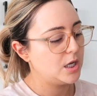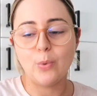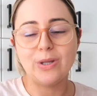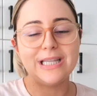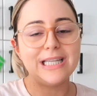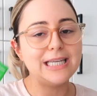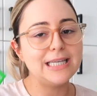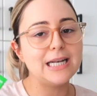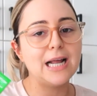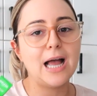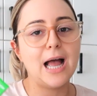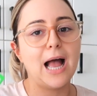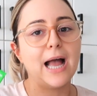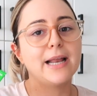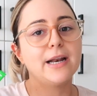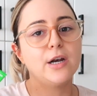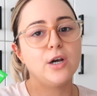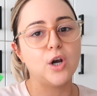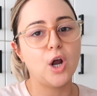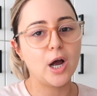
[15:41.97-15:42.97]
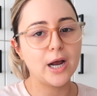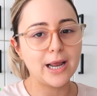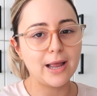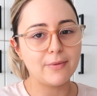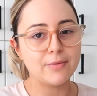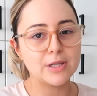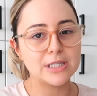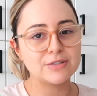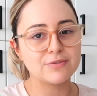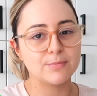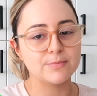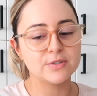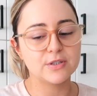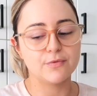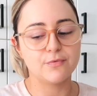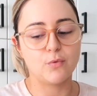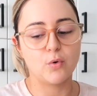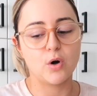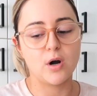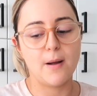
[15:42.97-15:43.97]
Weleda, I did not get this from
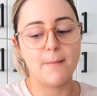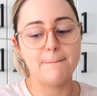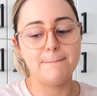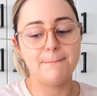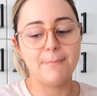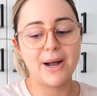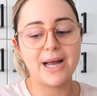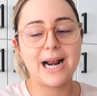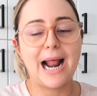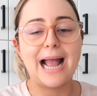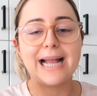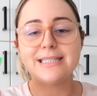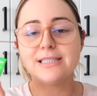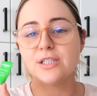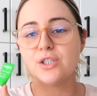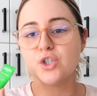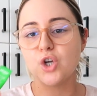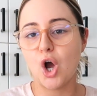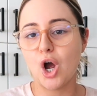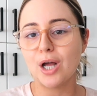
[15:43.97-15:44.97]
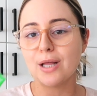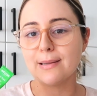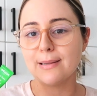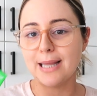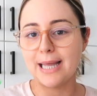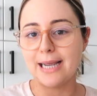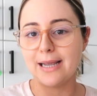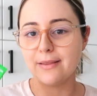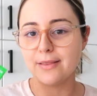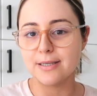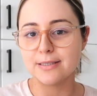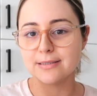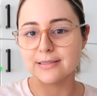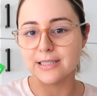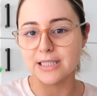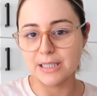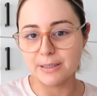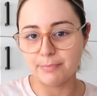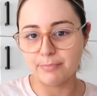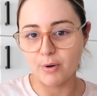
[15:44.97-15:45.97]
Sephora, but I did not like
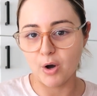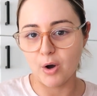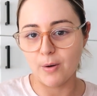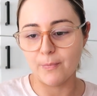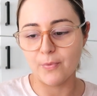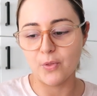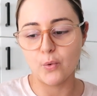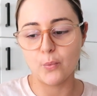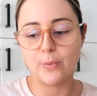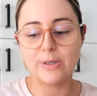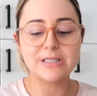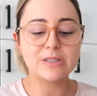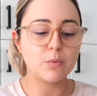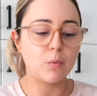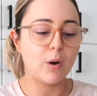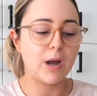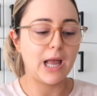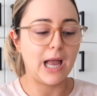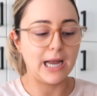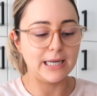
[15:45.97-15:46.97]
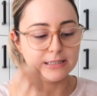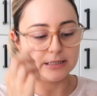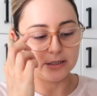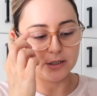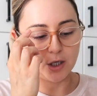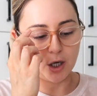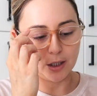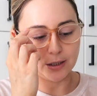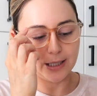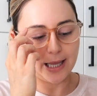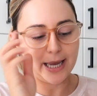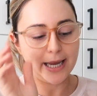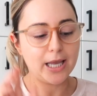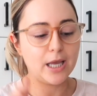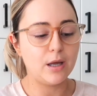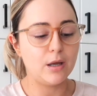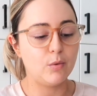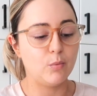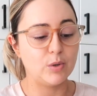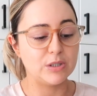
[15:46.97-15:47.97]
this lip balm. The reason why I did not like
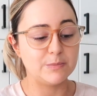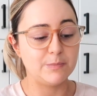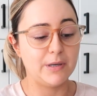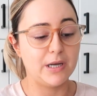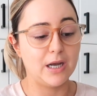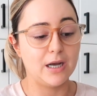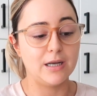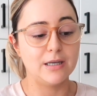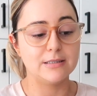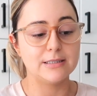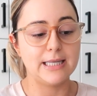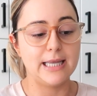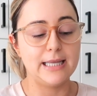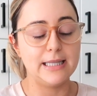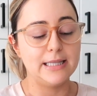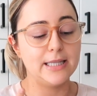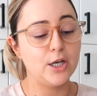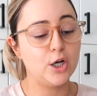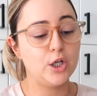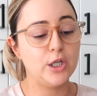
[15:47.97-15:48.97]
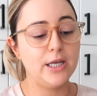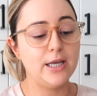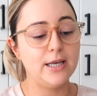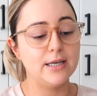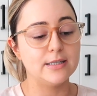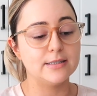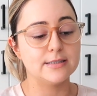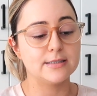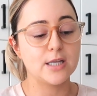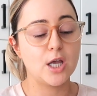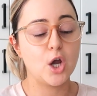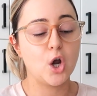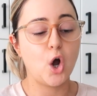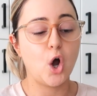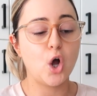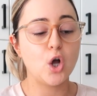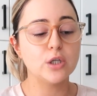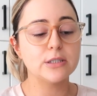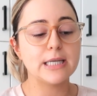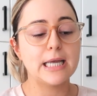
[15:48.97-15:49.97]
it was because it literally is
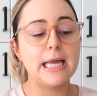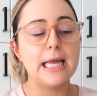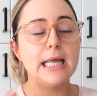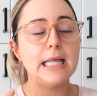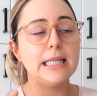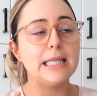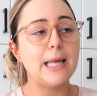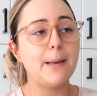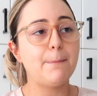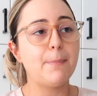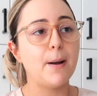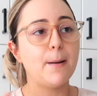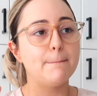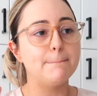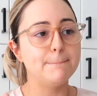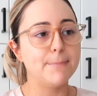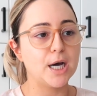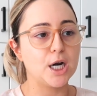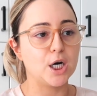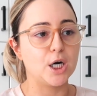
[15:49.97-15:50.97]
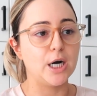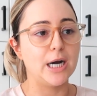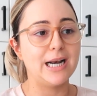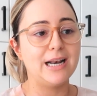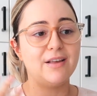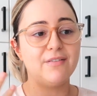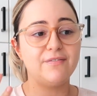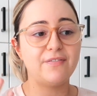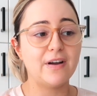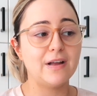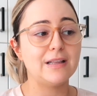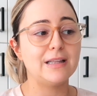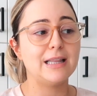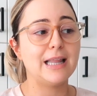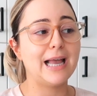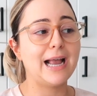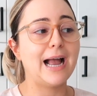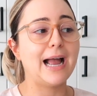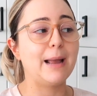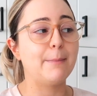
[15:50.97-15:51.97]
called lip butter and it felt
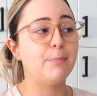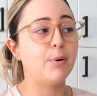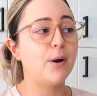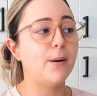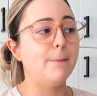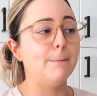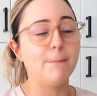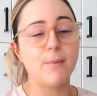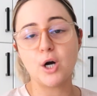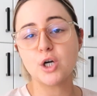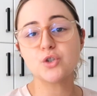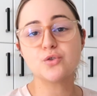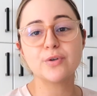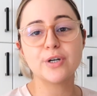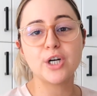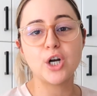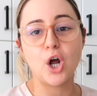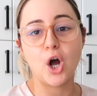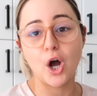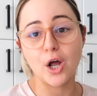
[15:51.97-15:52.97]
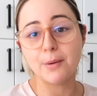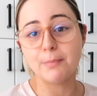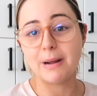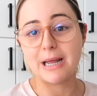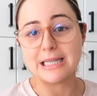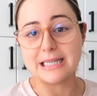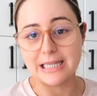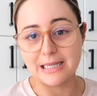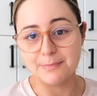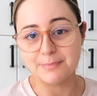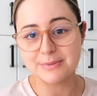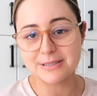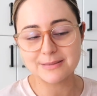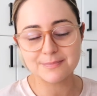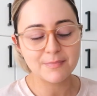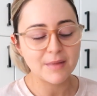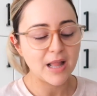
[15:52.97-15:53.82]
like I put margarine on my lips.